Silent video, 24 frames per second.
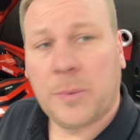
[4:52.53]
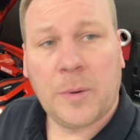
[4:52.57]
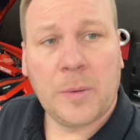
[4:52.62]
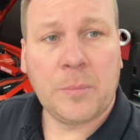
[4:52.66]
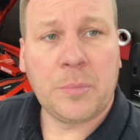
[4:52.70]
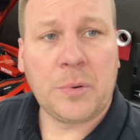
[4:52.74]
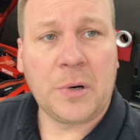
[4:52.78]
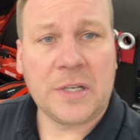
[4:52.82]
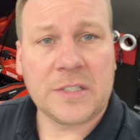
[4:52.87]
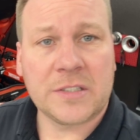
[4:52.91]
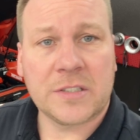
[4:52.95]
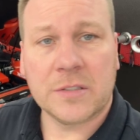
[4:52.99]

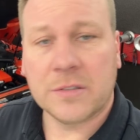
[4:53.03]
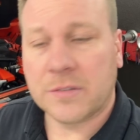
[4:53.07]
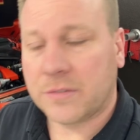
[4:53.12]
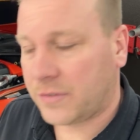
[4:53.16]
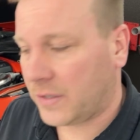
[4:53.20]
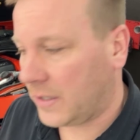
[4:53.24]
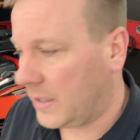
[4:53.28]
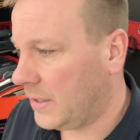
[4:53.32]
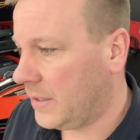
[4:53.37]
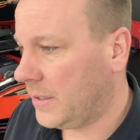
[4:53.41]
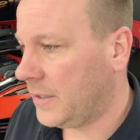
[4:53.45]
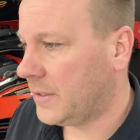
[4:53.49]
impressive.
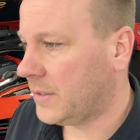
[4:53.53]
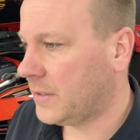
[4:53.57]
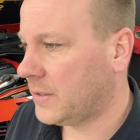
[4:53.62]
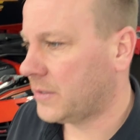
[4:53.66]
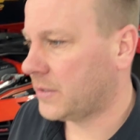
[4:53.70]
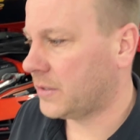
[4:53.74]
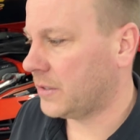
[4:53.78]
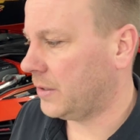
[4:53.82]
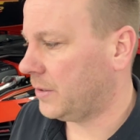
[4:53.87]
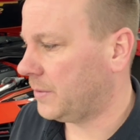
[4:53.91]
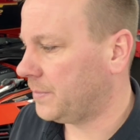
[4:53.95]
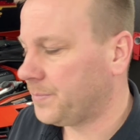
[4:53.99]

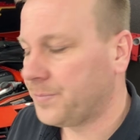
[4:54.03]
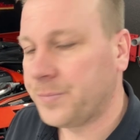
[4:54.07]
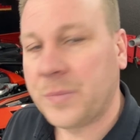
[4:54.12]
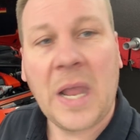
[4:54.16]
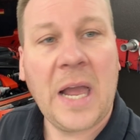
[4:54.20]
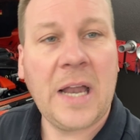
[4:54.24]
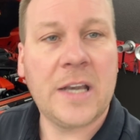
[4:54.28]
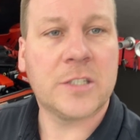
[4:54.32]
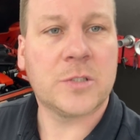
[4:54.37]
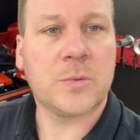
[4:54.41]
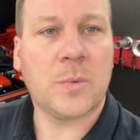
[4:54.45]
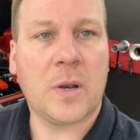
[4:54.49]
So
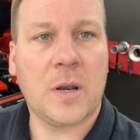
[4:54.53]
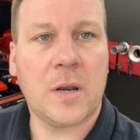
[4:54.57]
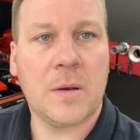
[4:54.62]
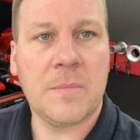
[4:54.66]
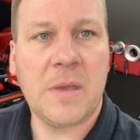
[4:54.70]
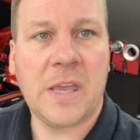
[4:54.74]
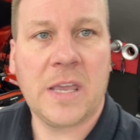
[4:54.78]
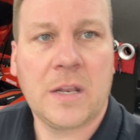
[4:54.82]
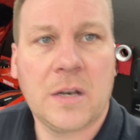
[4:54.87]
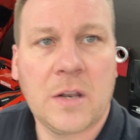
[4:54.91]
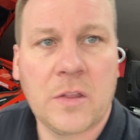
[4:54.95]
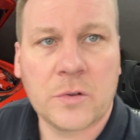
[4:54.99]
I just wanted to
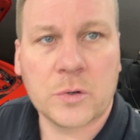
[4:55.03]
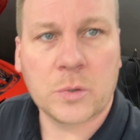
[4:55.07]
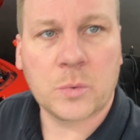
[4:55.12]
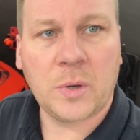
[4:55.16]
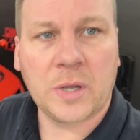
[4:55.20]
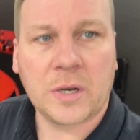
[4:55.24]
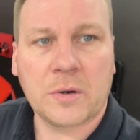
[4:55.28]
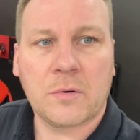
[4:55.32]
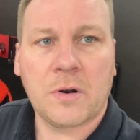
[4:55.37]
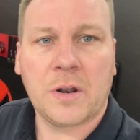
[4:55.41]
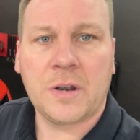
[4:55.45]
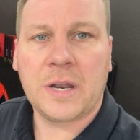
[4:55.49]
make another
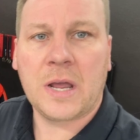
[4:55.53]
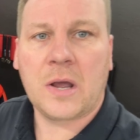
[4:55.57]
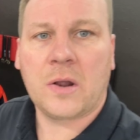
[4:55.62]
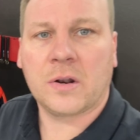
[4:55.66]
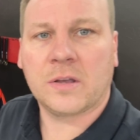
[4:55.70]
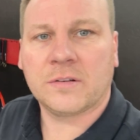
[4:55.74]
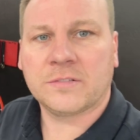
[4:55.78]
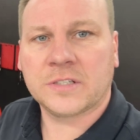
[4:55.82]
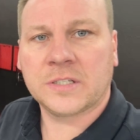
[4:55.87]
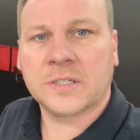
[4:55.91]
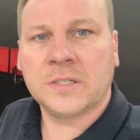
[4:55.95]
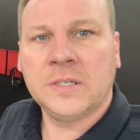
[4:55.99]
quick rundown
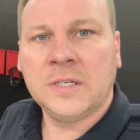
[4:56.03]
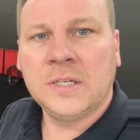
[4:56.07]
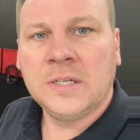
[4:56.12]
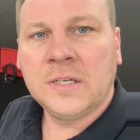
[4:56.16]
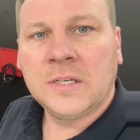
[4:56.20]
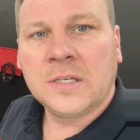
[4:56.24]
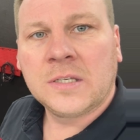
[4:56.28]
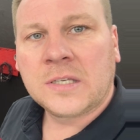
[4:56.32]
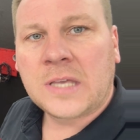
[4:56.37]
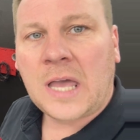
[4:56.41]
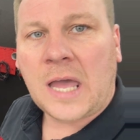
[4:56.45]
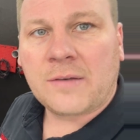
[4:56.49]
of it.
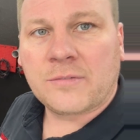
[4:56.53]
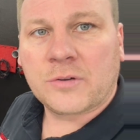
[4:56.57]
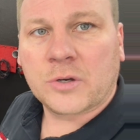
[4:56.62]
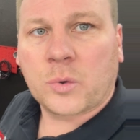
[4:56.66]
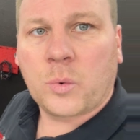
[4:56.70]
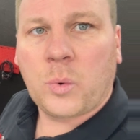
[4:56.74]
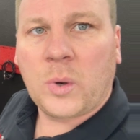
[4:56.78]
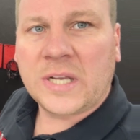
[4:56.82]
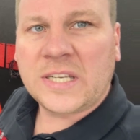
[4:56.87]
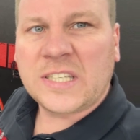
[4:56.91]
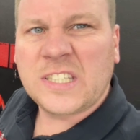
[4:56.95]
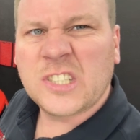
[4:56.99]
Kind of a
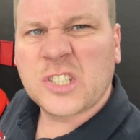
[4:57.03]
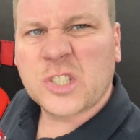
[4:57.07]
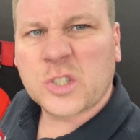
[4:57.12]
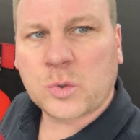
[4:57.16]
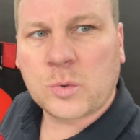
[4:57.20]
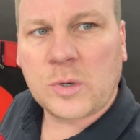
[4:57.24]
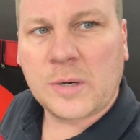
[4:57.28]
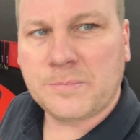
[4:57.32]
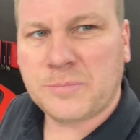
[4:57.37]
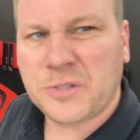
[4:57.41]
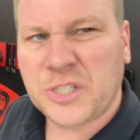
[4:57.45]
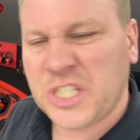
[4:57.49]
quick
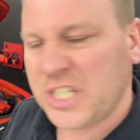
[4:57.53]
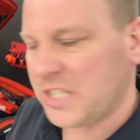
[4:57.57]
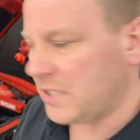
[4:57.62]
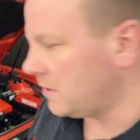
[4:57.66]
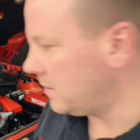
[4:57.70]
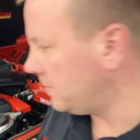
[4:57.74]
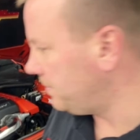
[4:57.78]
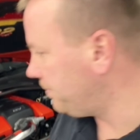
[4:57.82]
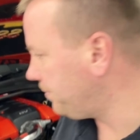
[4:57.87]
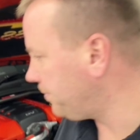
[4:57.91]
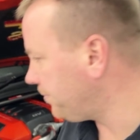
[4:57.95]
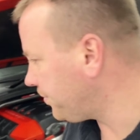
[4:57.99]
description,
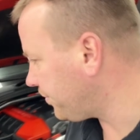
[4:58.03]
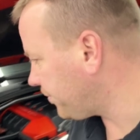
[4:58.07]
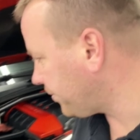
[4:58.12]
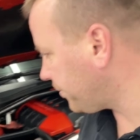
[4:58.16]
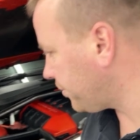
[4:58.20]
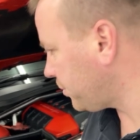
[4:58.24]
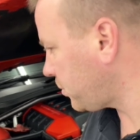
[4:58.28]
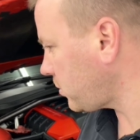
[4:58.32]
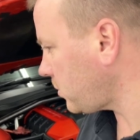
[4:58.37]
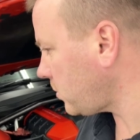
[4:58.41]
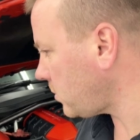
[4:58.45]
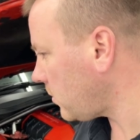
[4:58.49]

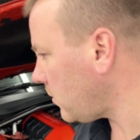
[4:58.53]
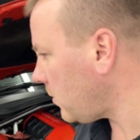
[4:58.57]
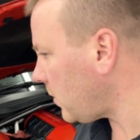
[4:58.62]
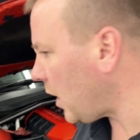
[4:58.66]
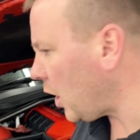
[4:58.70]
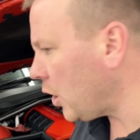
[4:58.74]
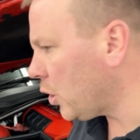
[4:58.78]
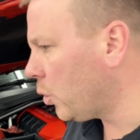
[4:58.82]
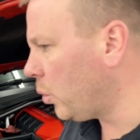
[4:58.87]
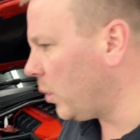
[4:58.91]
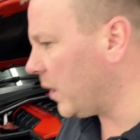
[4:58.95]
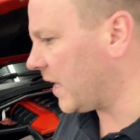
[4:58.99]

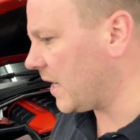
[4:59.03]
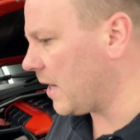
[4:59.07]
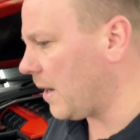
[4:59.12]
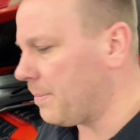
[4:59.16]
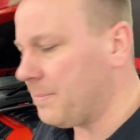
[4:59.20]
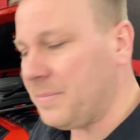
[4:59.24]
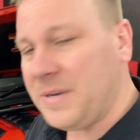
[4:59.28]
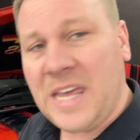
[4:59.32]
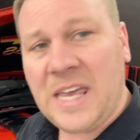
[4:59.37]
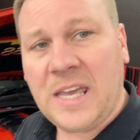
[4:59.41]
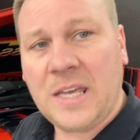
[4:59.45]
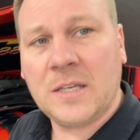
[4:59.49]
quick
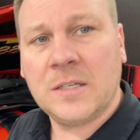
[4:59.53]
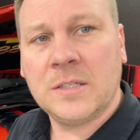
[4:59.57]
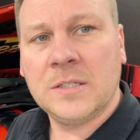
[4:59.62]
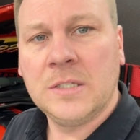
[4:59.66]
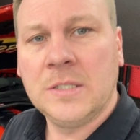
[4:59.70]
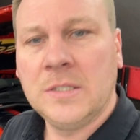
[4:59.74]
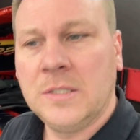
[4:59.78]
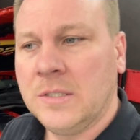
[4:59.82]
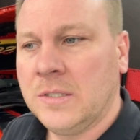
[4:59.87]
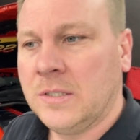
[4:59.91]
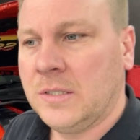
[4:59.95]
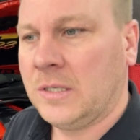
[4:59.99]
update.
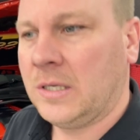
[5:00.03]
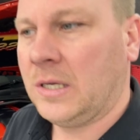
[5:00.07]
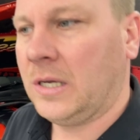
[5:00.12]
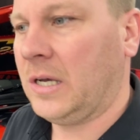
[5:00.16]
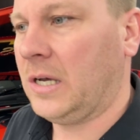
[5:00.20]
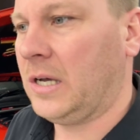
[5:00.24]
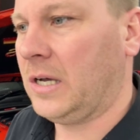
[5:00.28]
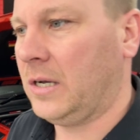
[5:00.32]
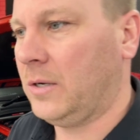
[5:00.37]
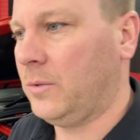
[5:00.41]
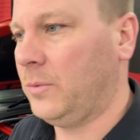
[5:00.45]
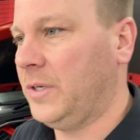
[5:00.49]

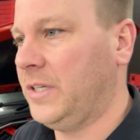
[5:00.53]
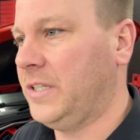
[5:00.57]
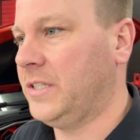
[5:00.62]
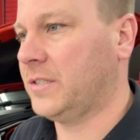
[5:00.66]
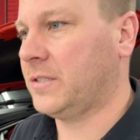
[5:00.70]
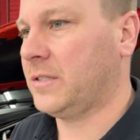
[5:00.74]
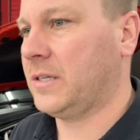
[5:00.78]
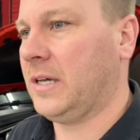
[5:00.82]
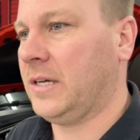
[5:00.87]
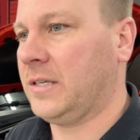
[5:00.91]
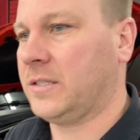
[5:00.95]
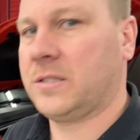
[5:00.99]
We
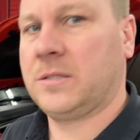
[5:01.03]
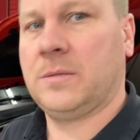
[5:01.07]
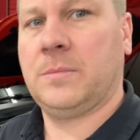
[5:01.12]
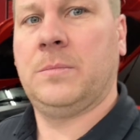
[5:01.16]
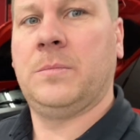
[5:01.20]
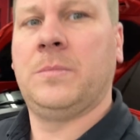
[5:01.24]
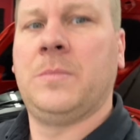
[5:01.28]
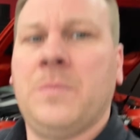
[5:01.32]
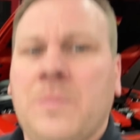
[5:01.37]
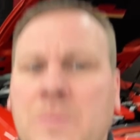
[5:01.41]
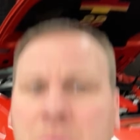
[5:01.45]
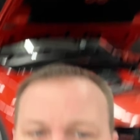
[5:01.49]
just got
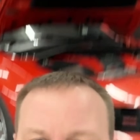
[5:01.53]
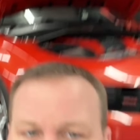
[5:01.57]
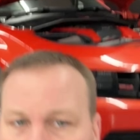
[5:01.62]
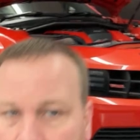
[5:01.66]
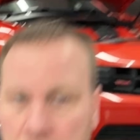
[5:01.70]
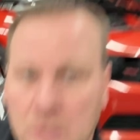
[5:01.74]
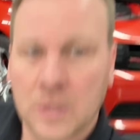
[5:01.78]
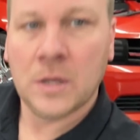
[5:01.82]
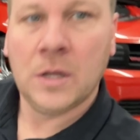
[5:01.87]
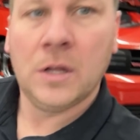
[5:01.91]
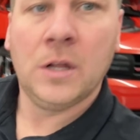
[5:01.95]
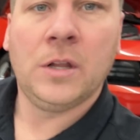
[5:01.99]
some
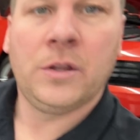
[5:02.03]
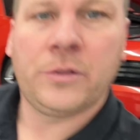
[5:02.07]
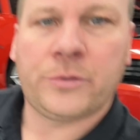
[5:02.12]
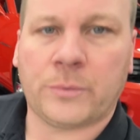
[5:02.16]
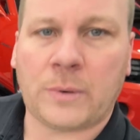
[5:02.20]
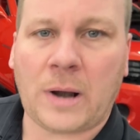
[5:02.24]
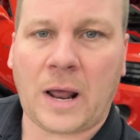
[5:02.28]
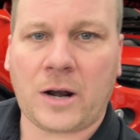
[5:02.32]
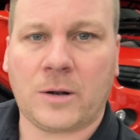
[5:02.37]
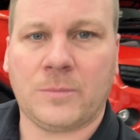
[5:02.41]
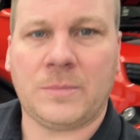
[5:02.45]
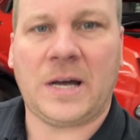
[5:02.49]

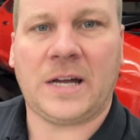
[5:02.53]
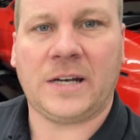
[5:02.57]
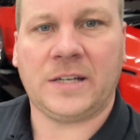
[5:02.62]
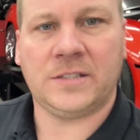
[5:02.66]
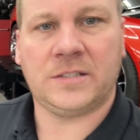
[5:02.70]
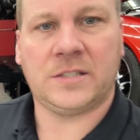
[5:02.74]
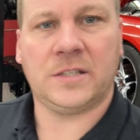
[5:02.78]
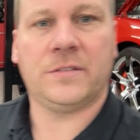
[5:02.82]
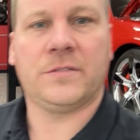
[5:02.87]
throttle bodies in